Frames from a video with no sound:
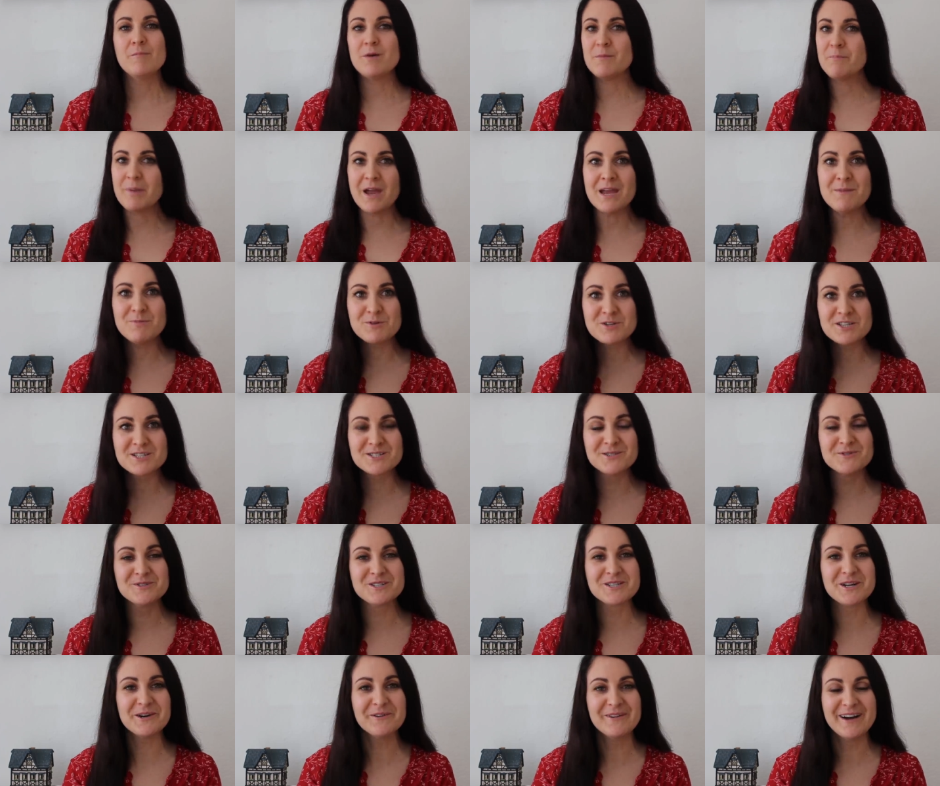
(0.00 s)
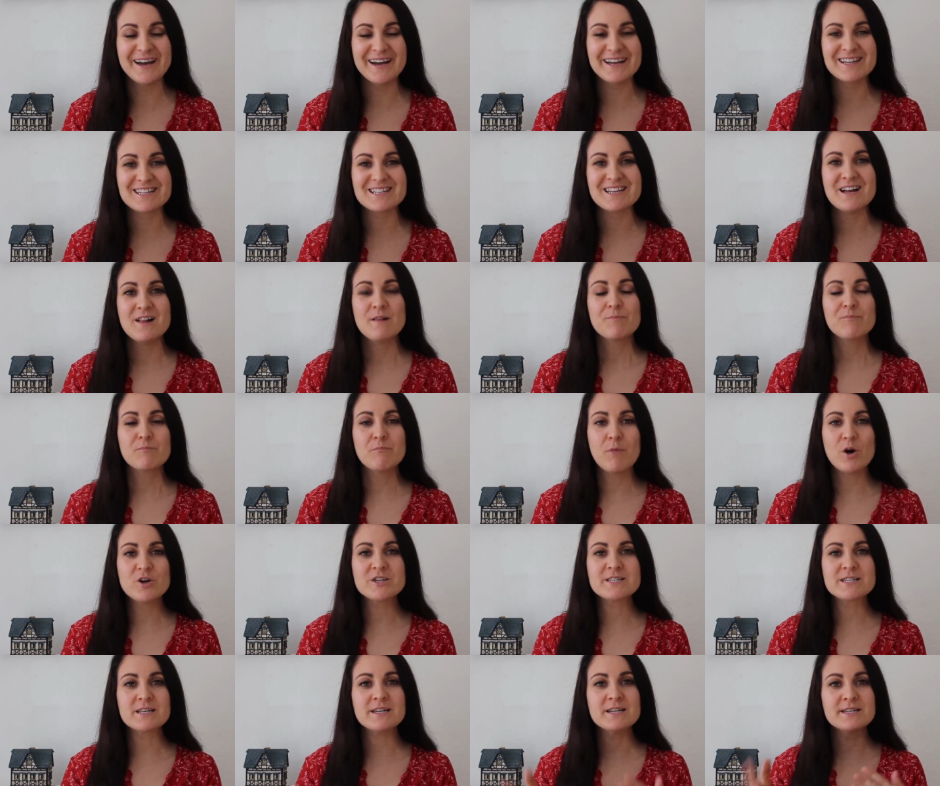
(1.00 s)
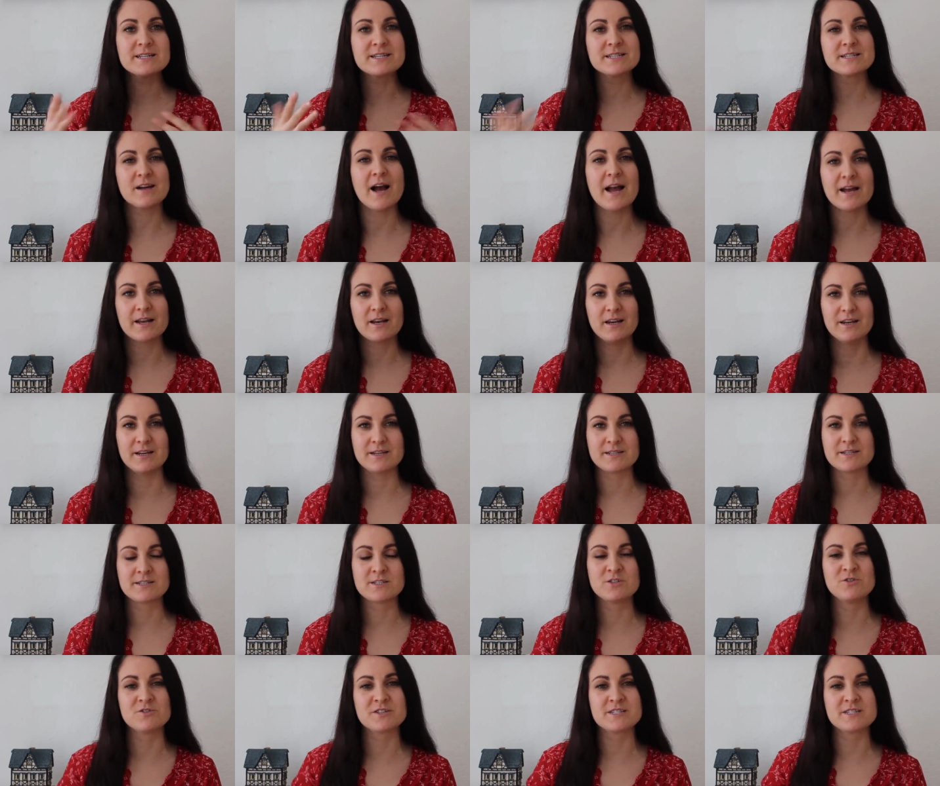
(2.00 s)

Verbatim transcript: But people still do it. Mostly cyclists.